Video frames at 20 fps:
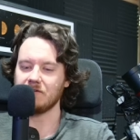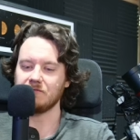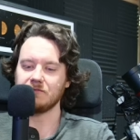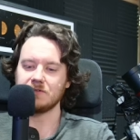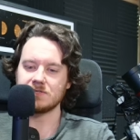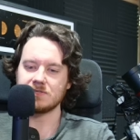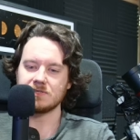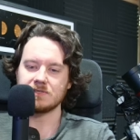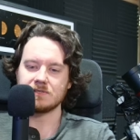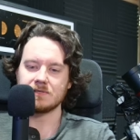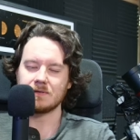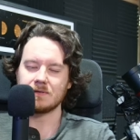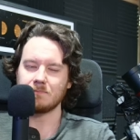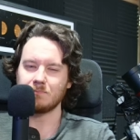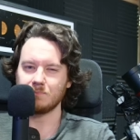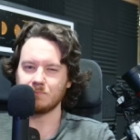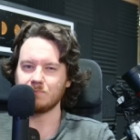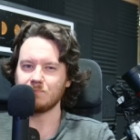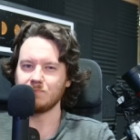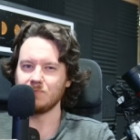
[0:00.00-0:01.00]
It's
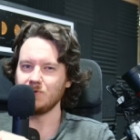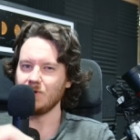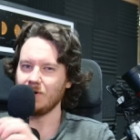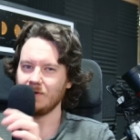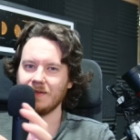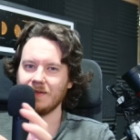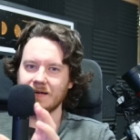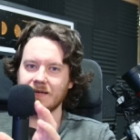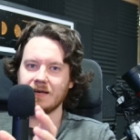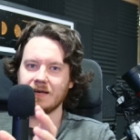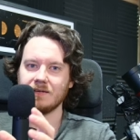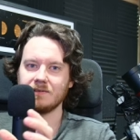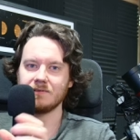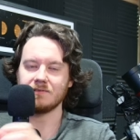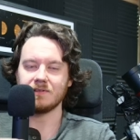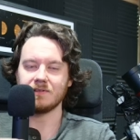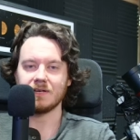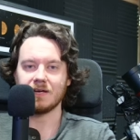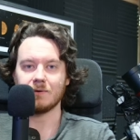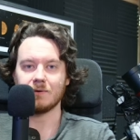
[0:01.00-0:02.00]
not that kind of
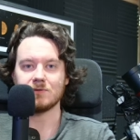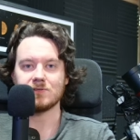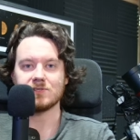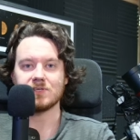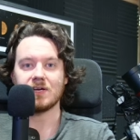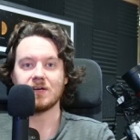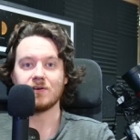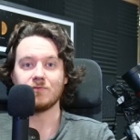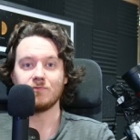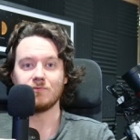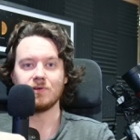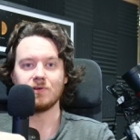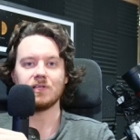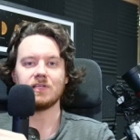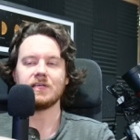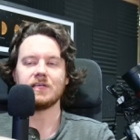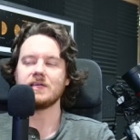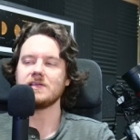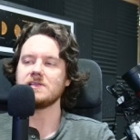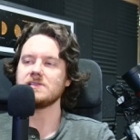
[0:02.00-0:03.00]
thing, I would say. It
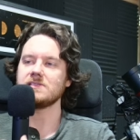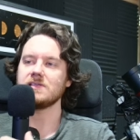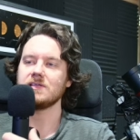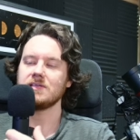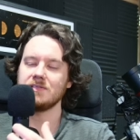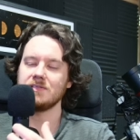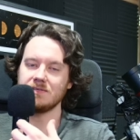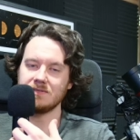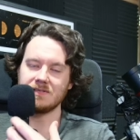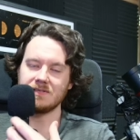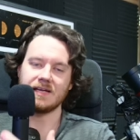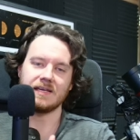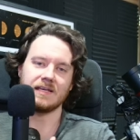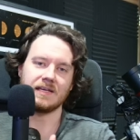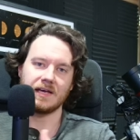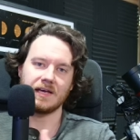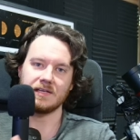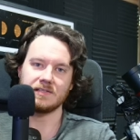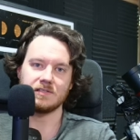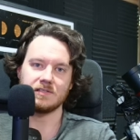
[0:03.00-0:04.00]
really is
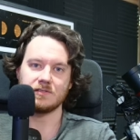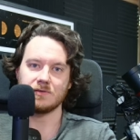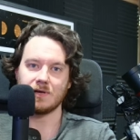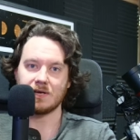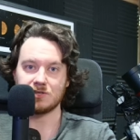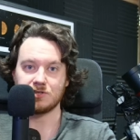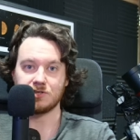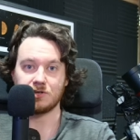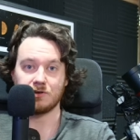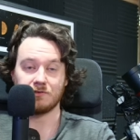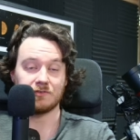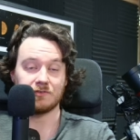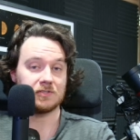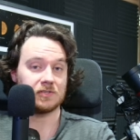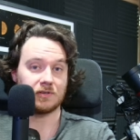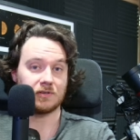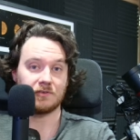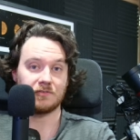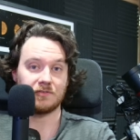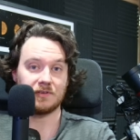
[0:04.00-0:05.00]
dedicated to
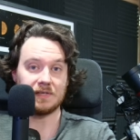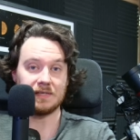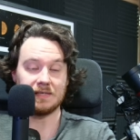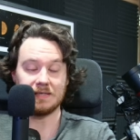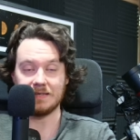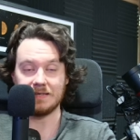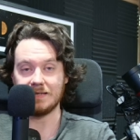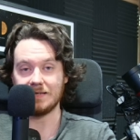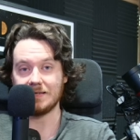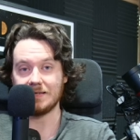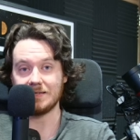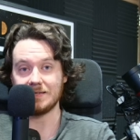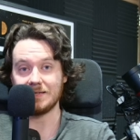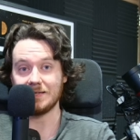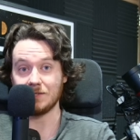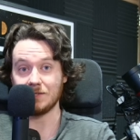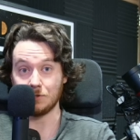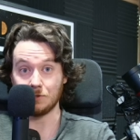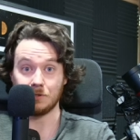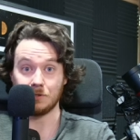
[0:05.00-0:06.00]
astrophotography and
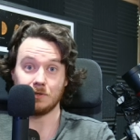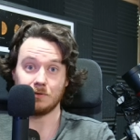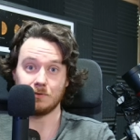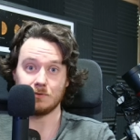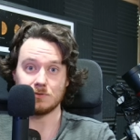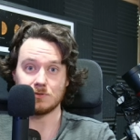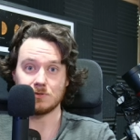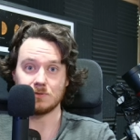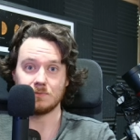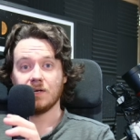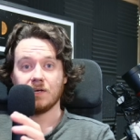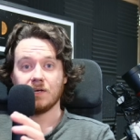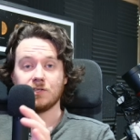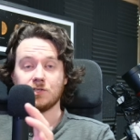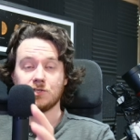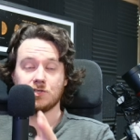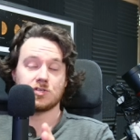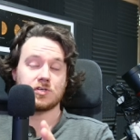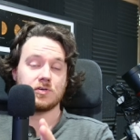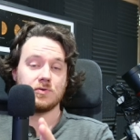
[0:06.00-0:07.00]
it shows.
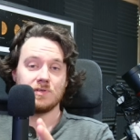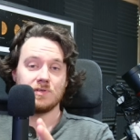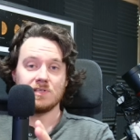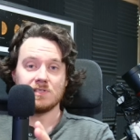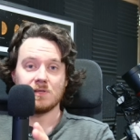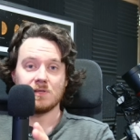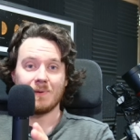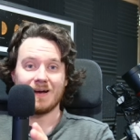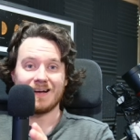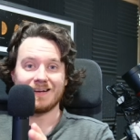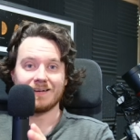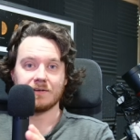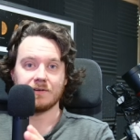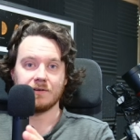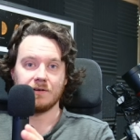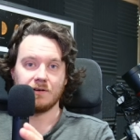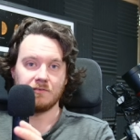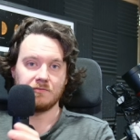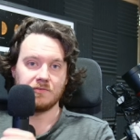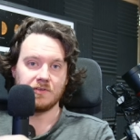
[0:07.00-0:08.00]
Screwed into the back
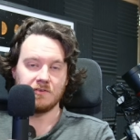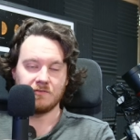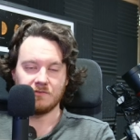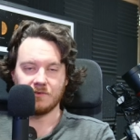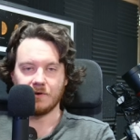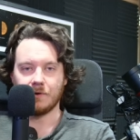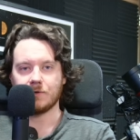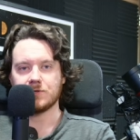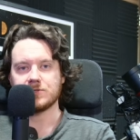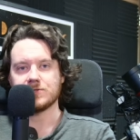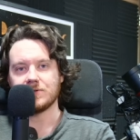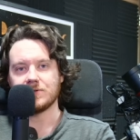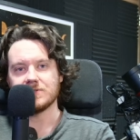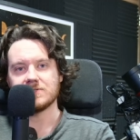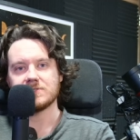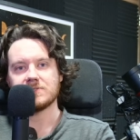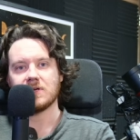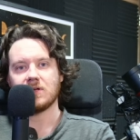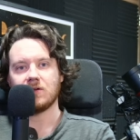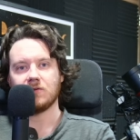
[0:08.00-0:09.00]
of the focuser
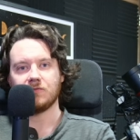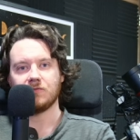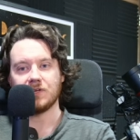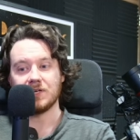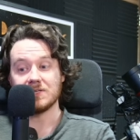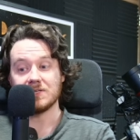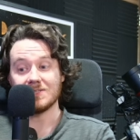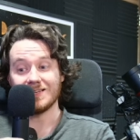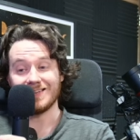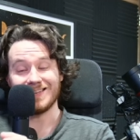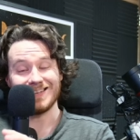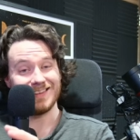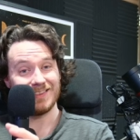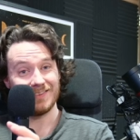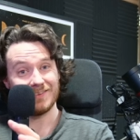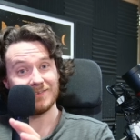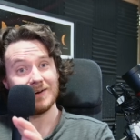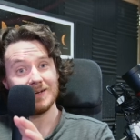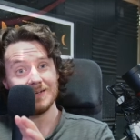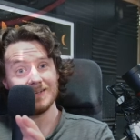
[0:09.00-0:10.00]
itself is a threaded